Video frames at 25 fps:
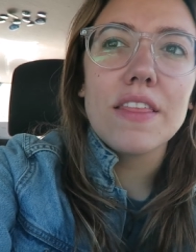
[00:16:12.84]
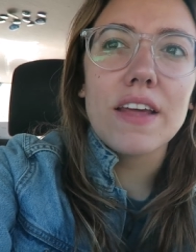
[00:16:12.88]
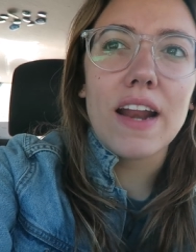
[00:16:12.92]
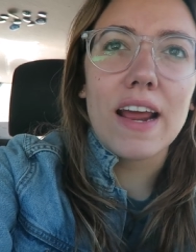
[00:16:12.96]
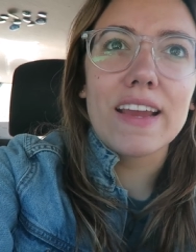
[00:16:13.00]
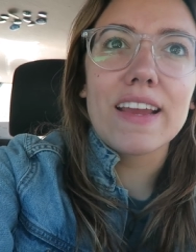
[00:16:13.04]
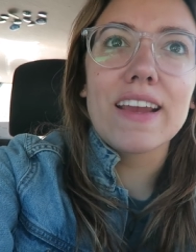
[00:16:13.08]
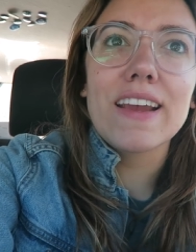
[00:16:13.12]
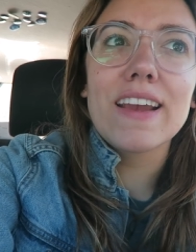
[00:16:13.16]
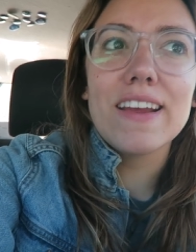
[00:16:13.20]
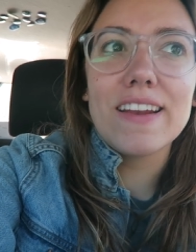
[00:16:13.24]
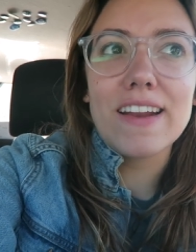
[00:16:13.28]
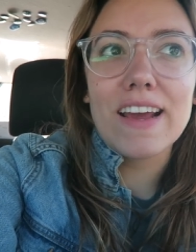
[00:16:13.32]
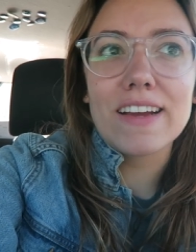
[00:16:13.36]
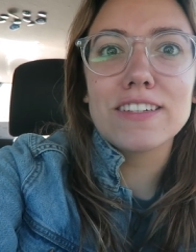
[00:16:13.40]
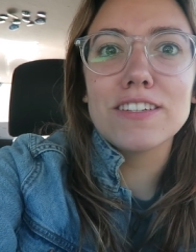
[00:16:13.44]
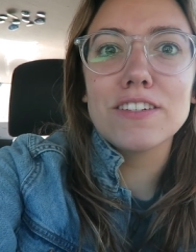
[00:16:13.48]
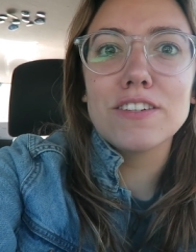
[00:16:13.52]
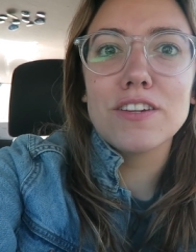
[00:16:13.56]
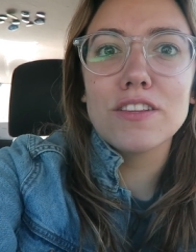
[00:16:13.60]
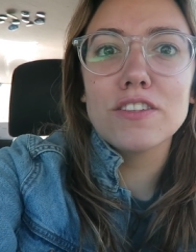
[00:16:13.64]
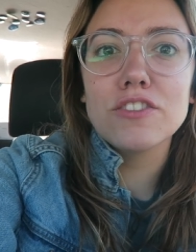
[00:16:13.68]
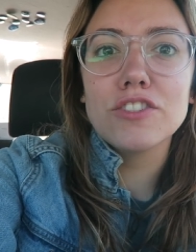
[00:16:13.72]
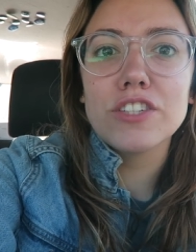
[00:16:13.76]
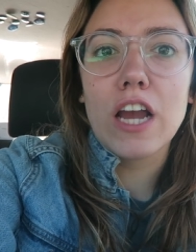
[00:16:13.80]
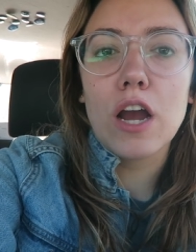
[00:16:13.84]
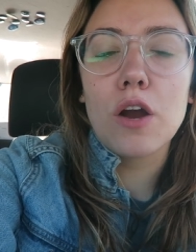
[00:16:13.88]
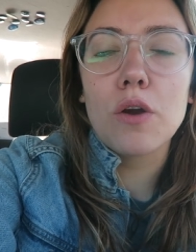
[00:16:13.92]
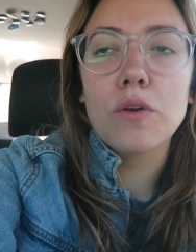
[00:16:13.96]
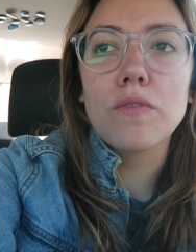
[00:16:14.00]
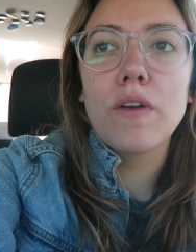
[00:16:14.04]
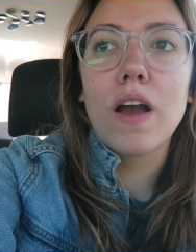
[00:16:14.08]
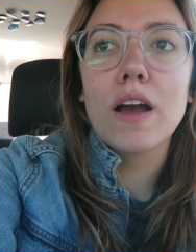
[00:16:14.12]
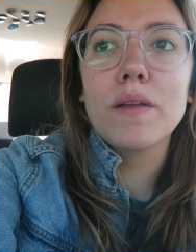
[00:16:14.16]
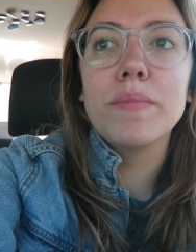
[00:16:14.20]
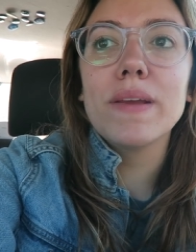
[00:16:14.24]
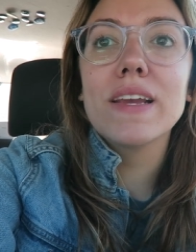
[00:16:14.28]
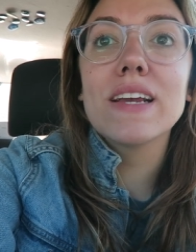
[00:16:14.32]
that I can connect it to the
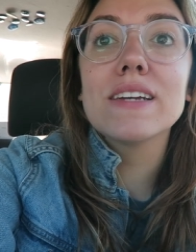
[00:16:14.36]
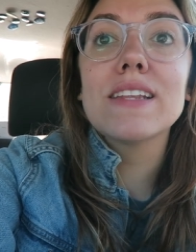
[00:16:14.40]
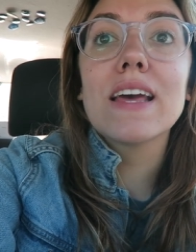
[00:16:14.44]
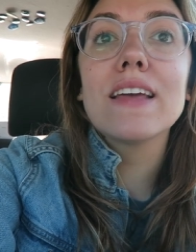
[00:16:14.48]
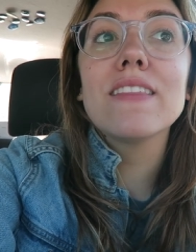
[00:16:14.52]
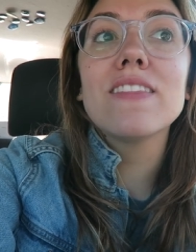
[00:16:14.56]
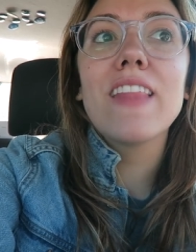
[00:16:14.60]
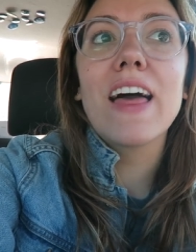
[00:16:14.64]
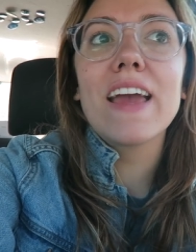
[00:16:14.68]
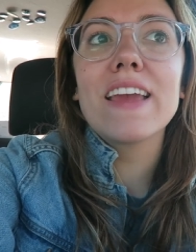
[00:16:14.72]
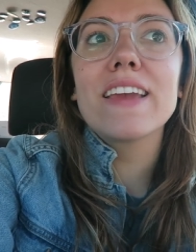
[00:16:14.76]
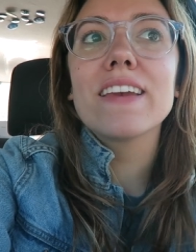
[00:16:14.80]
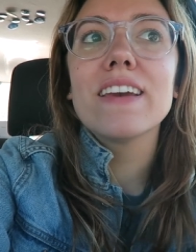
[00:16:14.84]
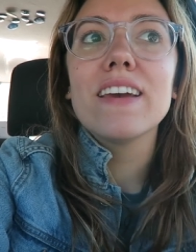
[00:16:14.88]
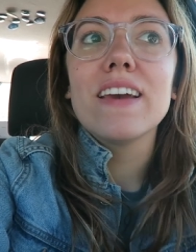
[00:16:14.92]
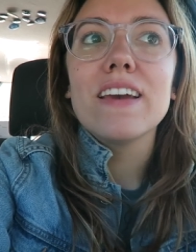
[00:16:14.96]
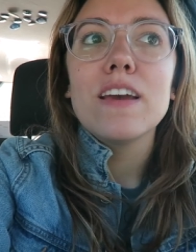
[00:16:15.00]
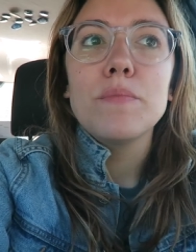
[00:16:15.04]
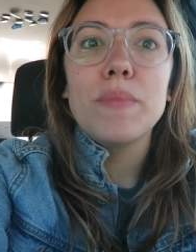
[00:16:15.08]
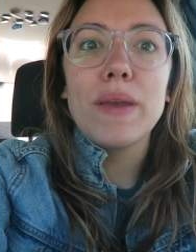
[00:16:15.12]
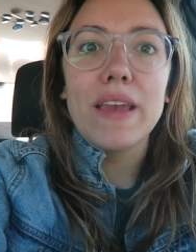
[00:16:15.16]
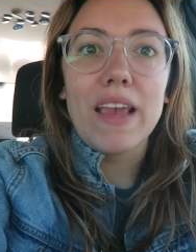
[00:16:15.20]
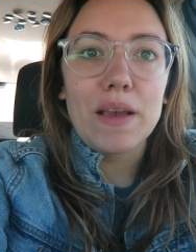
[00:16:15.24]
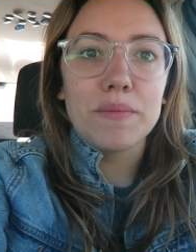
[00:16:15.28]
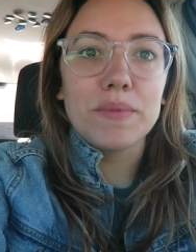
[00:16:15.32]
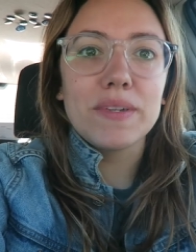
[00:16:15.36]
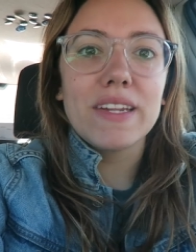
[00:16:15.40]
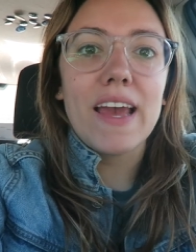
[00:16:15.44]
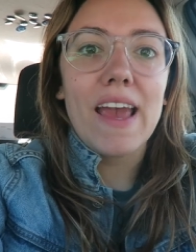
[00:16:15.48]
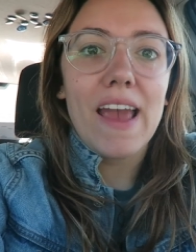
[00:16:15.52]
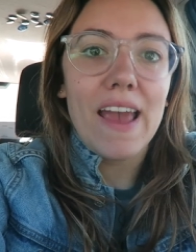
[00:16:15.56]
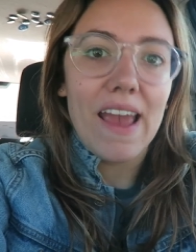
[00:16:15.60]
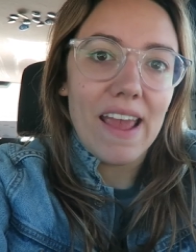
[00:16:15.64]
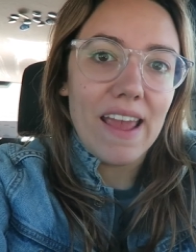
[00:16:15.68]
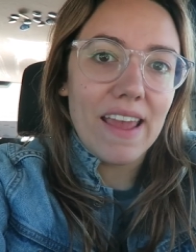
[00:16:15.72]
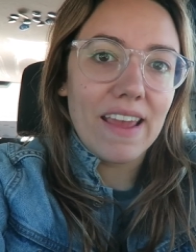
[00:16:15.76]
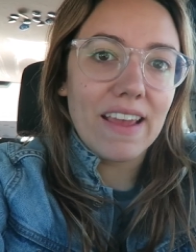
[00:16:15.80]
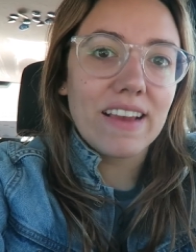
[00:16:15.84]
shower rod, because I like being able to
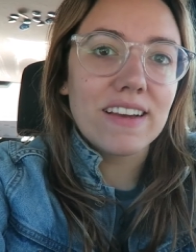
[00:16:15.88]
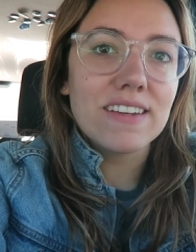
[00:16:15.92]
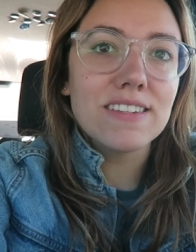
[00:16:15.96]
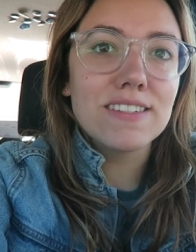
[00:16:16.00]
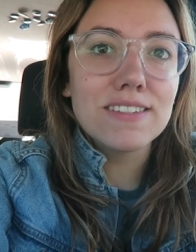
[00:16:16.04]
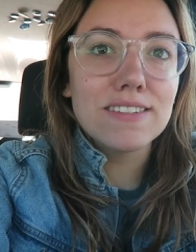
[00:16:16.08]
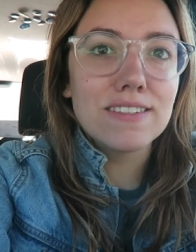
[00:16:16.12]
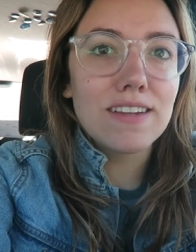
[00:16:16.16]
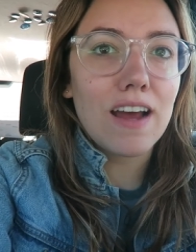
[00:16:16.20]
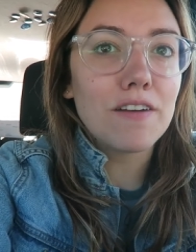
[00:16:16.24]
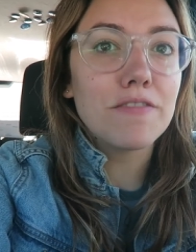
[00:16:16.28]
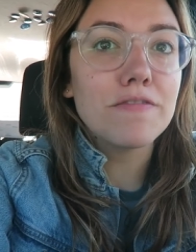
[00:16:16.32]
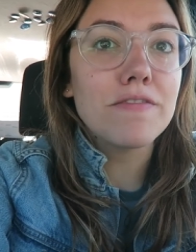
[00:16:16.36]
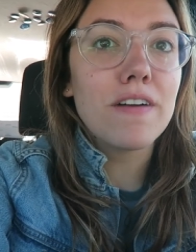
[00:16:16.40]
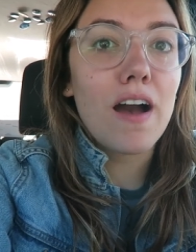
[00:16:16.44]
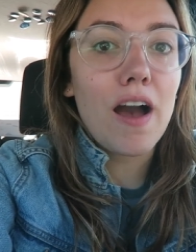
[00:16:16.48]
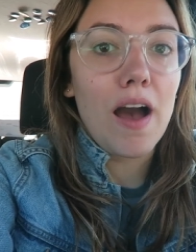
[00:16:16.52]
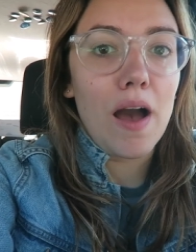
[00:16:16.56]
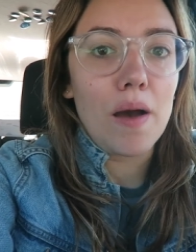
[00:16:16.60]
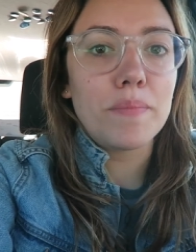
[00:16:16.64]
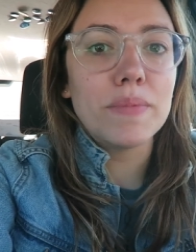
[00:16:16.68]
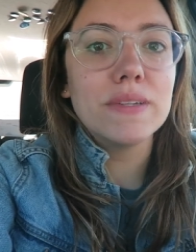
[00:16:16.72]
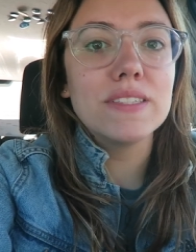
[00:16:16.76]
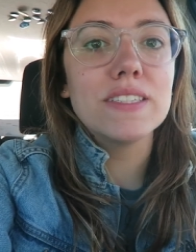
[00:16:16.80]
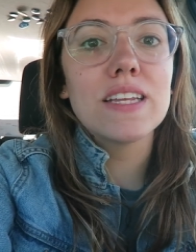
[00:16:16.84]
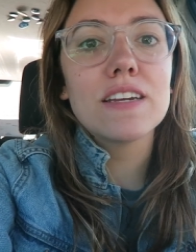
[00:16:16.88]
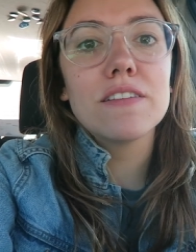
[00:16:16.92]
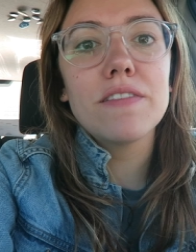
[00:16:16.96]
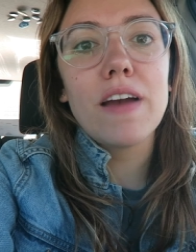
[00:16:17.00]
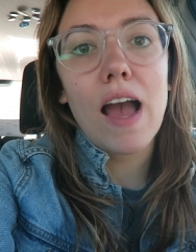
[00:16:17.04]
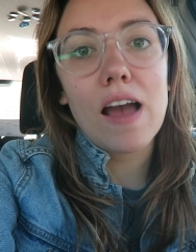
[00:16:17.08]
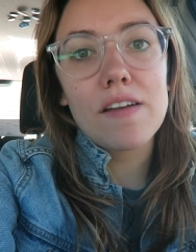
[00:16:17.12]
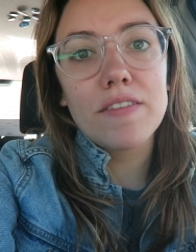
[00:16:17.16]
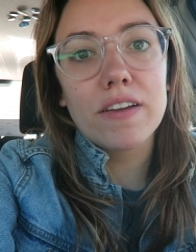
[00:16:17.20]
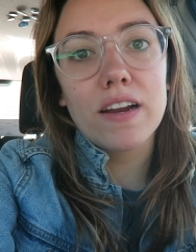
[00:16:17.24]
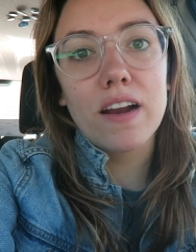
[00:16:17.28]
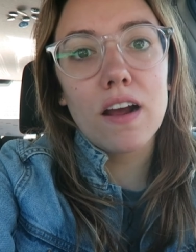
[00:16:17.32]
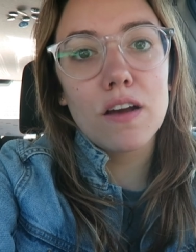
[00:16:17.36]
hang stuff up instead of
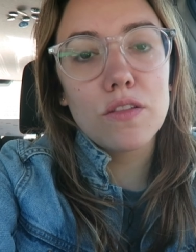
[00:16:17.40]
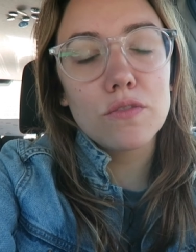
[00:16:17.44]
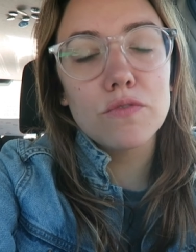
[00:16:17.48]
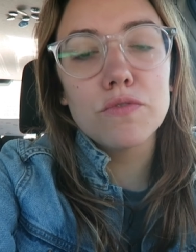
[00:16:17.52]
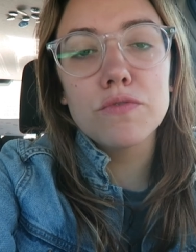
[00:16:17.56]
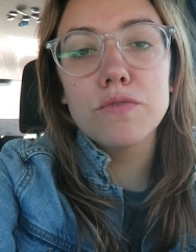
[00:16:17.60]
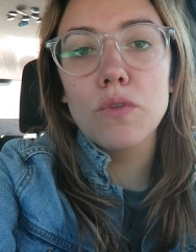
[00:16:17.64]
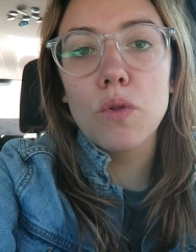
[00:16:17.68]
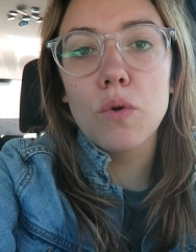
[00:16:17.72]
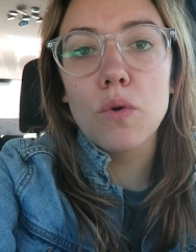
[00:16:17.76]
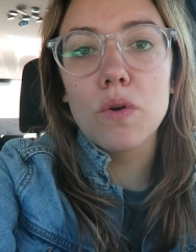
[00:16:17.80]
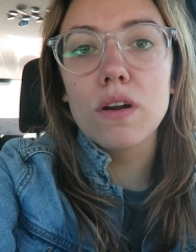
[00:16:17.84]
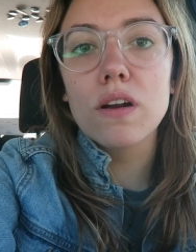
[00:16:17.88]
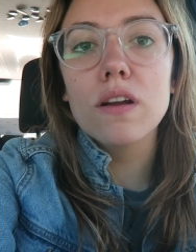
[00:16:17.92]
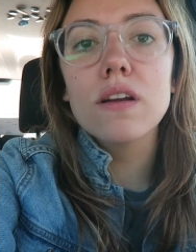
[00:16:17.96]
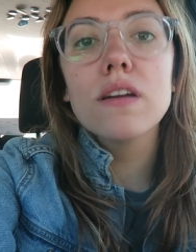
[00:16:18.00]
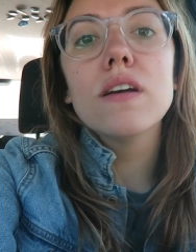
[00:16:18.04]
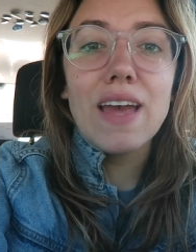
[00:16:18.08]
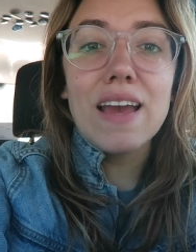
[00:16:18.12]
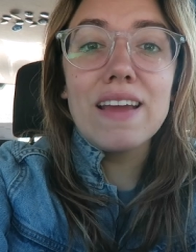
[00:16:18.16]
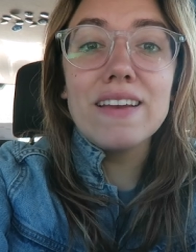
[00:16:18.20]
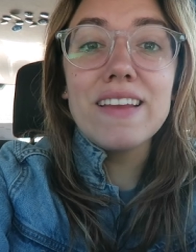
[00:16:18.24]
having it on the floor.